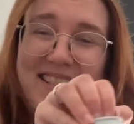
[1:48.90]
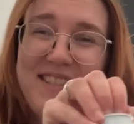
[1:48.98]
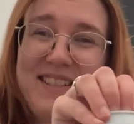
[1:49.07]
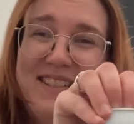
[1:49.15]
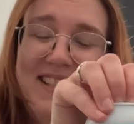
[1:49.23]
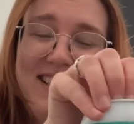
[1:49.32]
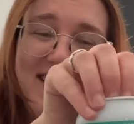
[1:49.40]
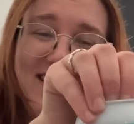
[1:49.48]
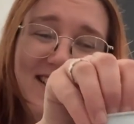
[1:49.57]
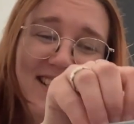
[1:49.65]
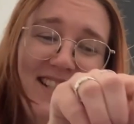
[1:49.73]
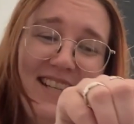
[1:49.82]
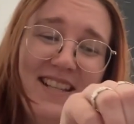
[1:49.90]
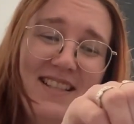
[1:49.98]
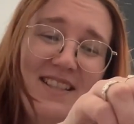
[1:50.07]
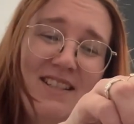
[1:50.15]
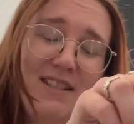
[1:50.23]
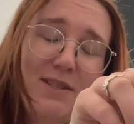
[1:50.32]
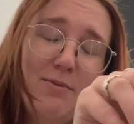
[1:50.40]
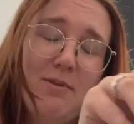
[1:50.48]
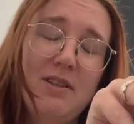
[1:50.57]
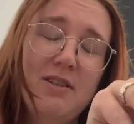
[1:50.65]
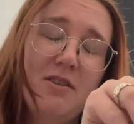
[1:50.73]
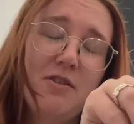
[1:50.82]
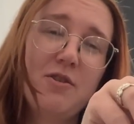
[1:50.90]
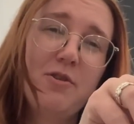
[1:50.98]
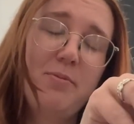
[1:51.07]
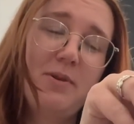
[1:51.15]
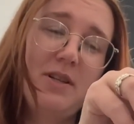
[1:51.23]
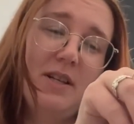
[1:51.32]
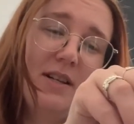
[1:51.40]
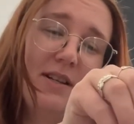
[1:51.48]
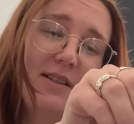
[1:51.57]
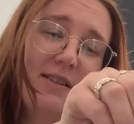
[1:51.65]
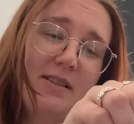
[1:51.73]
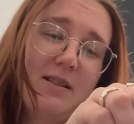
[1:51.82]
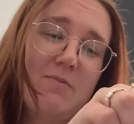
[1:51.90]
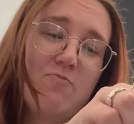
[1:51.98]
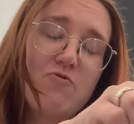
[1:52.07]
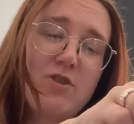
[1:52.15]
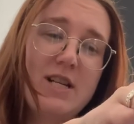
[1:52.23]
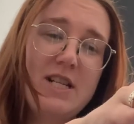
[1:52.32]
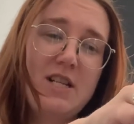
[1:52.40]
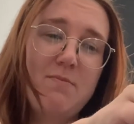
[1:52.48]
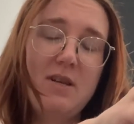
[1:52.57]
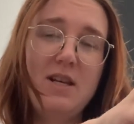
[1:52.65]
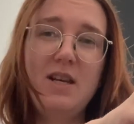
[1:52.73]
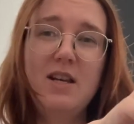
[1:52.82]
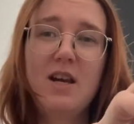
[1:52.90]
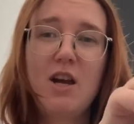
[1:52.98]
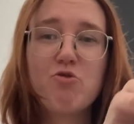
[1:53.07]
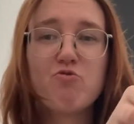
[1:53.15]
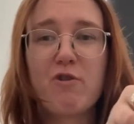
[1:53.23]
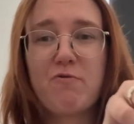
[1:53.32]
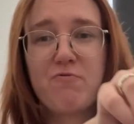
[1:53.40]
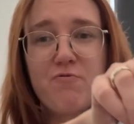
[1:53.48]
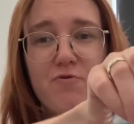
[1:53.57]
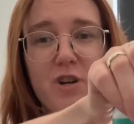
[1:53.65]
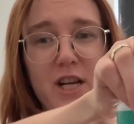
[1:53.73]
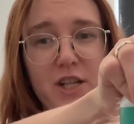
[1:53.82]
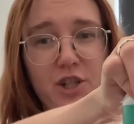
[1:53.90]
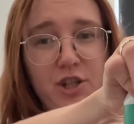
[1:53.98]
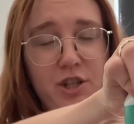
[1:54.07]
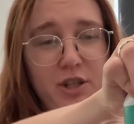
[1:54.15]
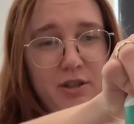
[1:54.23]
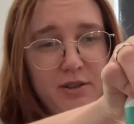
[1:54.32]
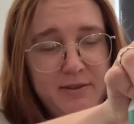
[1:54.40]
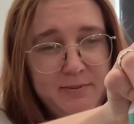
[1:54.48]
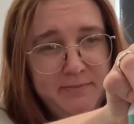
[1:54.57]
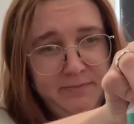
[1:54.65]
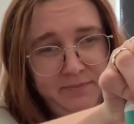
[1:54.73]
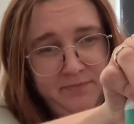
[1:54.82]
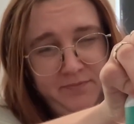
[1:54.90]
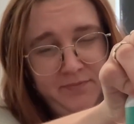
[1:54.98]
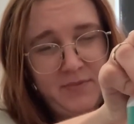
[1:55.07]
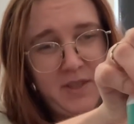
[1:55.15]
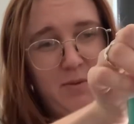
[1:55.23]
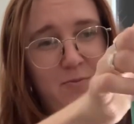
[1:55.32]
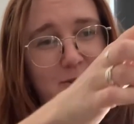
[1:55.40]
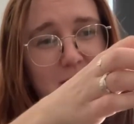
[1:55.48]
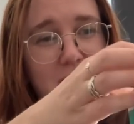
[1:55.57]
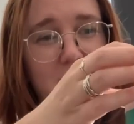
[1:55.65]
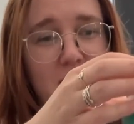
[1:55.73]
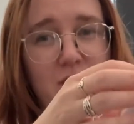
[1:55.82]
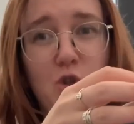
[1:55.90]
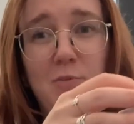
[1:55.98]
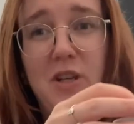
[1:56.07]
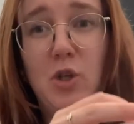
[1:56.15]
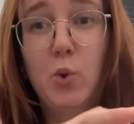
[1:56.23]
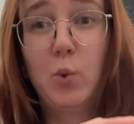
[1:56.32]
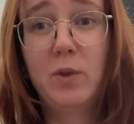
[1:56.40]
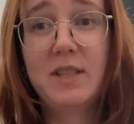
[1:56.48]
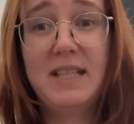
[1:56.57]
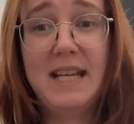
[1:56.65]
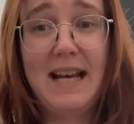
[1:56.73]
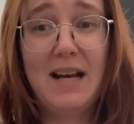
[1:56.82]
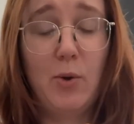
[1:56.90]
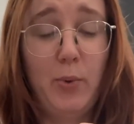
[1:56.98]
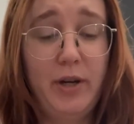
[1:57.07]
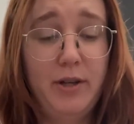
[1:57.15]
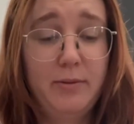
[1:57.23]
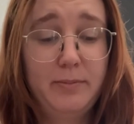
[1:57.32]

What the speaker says: So let's get this one open. I'm ready to be refreshed. Ready to be cooled down.